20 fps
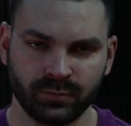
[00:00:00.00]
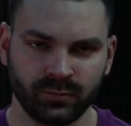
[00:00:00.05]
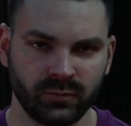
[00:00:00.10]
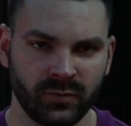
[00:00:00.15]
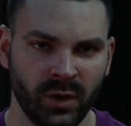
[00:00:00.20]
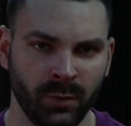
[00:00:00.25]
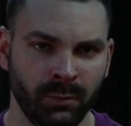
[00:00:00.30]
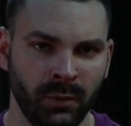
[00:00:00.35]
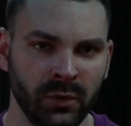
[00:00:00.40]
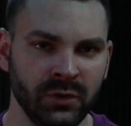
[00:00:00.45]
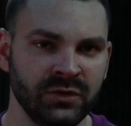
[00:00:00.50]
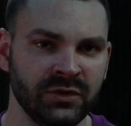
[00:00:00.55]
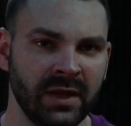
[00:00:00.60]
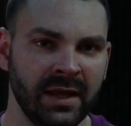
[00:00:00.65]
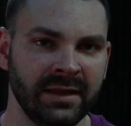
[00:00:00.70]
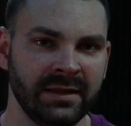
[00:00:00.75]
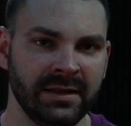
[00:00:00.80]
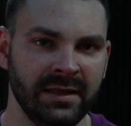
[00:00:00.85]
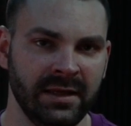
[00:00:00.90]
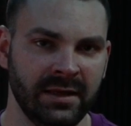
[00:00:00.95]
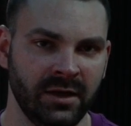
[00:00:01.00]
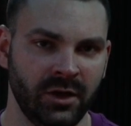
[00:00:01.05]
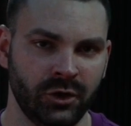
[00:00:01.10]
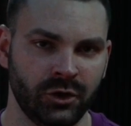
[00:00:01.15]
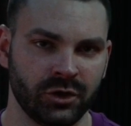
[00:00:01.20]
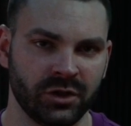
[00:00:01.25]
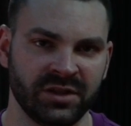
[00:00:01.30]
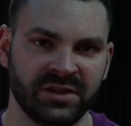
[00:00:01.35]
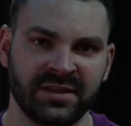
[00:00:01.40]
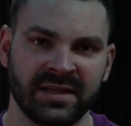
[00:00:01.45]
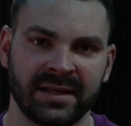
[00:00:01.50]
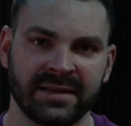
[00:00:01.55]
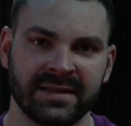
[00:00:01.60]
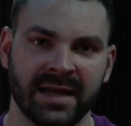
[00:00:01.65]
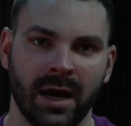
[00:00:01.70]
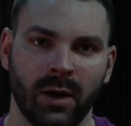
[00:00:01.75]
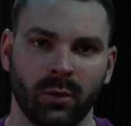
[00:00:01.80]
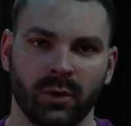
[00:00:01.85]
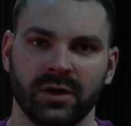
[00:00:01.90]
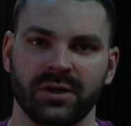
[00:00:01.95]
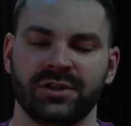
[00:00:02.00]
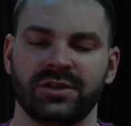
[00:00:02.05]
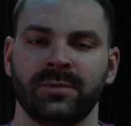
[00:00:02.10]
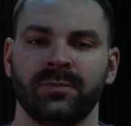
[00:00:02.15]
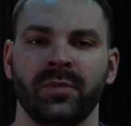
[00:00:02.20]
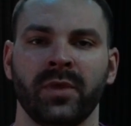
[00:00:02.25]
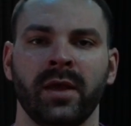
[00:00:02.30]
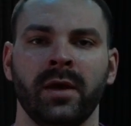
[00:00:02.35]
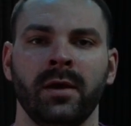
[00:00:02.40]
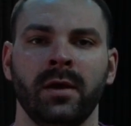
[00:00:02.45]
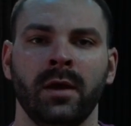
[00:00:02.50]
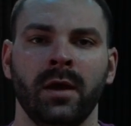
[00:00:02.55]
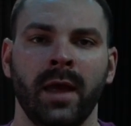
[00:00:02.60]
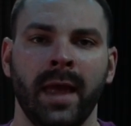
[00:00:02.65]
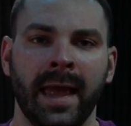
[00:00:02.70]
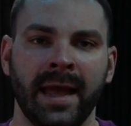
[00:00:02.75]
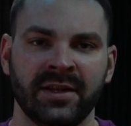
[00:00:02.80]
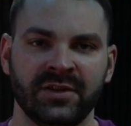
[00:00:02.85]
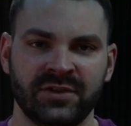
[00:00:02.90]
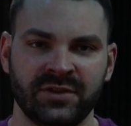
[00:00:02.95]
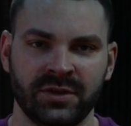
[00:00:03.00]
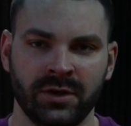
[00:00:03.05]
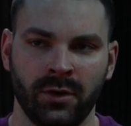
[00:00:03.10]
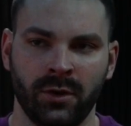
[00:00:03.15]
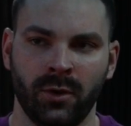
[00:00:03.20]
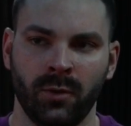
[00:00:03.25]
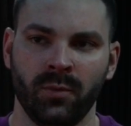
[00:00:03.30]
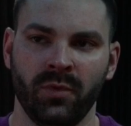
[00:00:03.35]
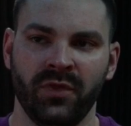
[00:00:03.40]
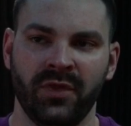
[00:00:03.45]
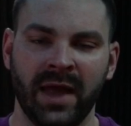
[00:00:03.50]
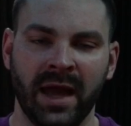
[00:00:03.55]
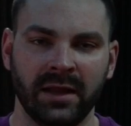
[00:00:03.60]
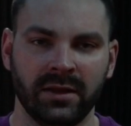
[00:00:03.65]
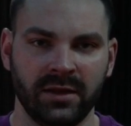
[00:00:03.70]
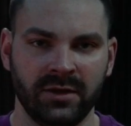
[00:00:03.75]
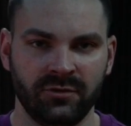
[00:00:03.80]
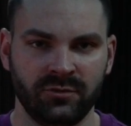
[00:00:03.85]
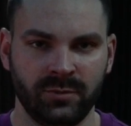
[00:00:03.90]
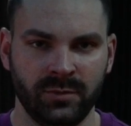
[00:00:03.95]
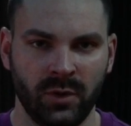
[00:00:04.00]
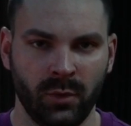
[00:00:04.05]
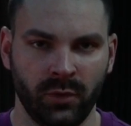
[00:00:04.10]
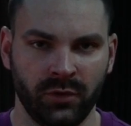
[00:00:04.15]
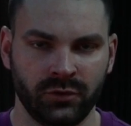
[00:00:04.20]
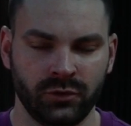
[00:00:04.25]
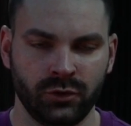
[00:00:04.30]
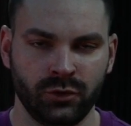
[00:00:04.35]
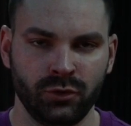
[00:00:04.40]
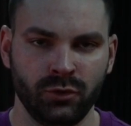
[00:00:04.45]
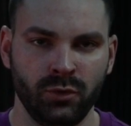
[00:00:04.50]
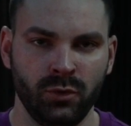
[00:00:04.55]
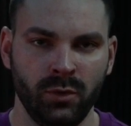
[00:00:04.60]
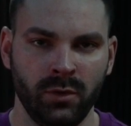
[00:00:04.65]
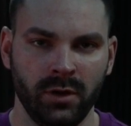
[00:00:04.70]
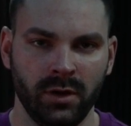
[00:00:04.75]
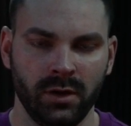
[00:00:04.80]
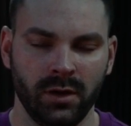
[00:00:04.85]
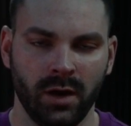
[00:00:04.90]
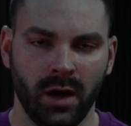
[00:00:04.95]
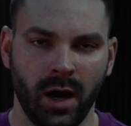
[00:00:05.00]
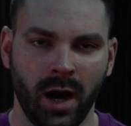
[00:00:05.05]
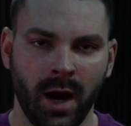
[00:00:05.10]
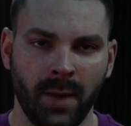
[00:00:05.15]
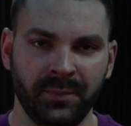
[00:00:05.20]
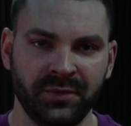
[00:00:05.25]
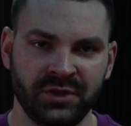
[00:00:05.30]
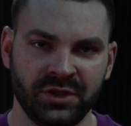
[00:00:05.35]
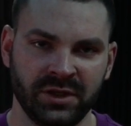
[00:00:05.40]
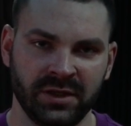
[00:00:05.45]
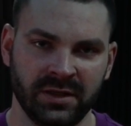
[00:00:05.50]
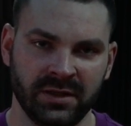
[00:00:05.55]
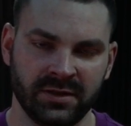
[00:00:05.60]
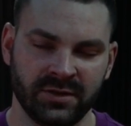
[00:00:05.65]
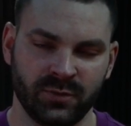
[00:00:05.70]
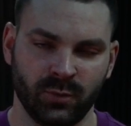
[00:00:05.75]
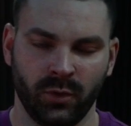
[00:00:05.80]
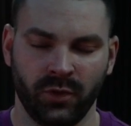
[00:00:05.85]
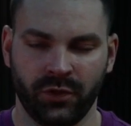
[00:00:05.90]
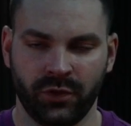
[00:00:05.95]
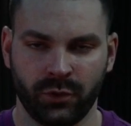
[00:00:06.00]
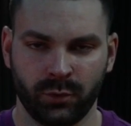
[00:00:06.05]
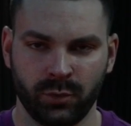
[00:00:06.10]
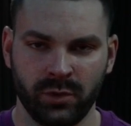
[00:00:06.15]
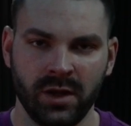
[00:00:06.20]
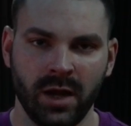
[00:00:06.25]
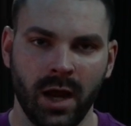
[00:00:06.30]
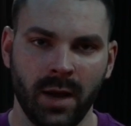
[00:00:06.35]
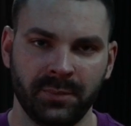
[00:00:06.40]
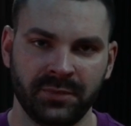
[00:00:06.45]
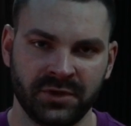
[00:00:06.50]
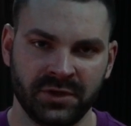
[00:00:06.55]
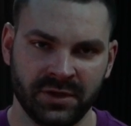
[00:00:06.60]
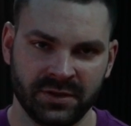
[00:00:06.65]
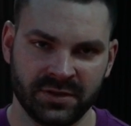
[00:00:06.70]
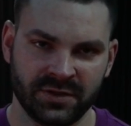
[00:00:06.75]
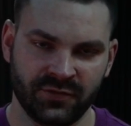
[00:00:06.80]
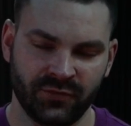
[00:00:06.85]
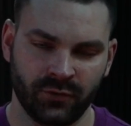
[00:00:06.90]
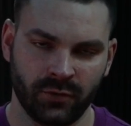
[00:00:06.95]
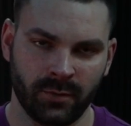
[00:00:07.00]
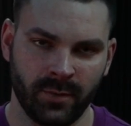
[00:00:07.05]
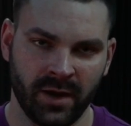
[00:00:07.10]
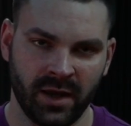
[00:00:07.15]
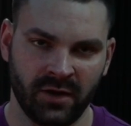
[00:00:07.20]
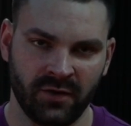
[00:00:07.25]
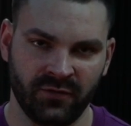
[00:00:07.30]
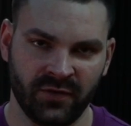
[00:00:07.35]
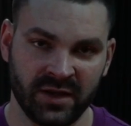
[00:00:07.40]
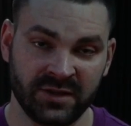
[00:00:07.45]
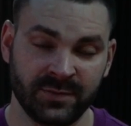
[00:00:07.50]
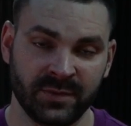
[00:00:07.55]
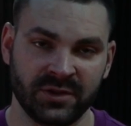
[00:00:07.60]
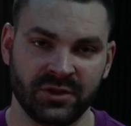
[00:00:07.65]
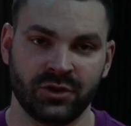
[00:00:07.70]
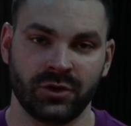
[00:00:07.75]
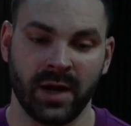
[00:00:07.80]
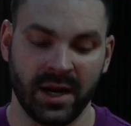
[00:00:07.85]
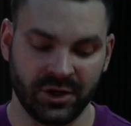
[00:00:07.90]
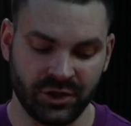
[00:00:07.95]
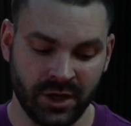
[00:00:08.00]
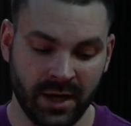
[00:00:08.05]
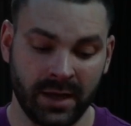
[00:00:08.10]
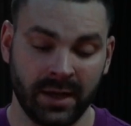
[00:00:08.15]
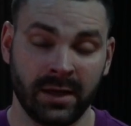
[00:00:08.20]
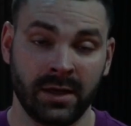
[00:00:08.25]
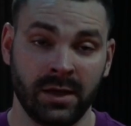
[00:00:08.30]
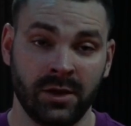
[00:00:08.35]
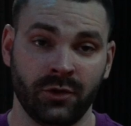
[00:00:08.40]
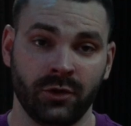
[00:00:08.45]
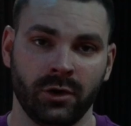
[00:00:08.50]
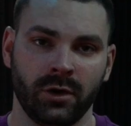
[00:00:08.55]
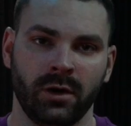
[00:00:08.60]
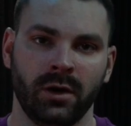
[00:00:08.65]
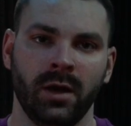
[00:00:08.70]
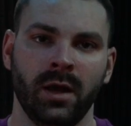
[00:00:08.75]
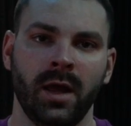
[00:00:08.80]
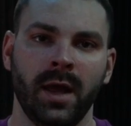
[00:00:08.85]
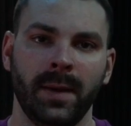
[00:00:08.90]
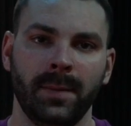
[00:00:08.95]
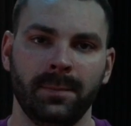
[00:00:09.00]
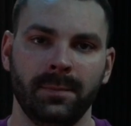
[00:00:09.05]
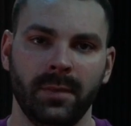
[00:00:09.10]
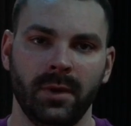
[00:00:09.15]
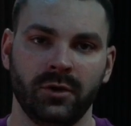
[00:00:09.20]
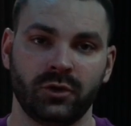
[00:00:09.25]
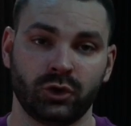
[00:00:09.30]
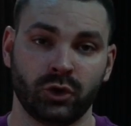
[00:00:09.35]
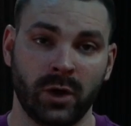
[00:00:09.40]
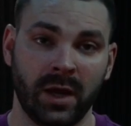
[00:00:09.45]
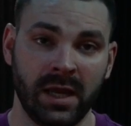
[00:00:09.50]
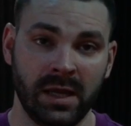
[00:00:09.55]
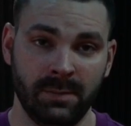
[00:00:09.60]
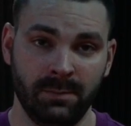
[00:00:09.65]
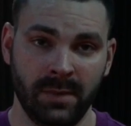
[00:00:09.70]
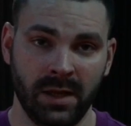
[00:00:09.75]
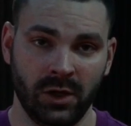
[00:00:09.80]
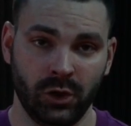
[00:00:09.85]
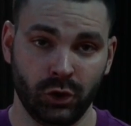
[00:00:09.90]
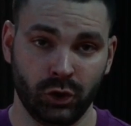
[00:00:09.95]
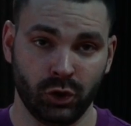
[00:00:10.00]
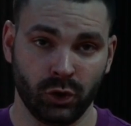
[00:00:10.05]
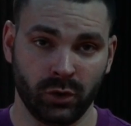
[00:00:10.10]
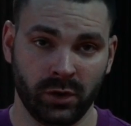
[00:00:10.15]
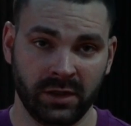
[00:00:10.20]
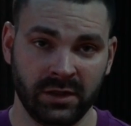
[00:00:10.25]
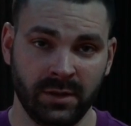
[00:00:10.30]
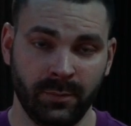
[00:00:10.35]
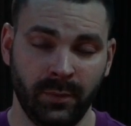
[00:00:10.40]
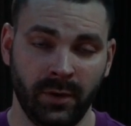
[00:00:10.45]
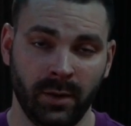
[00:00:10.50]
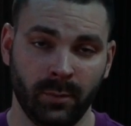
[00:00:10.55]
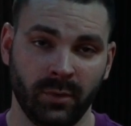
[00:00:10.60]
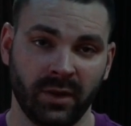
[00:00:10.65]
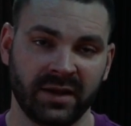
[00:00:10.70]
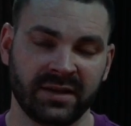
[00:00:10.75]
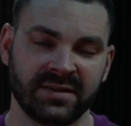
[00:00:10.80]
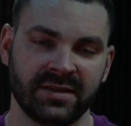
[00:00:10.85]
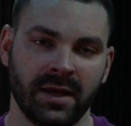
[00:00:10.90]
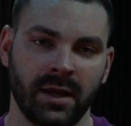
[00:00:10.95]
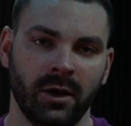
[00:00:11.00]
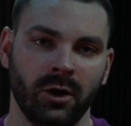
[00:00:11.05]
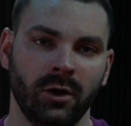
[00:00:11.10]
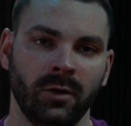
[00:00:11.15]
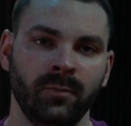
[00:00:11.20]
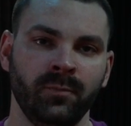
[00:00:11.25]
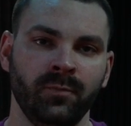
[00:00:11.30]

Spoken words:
most likely in under 6 hours. And so that leaves me with three options for my investment strategy. I can either try and mint during the public sale,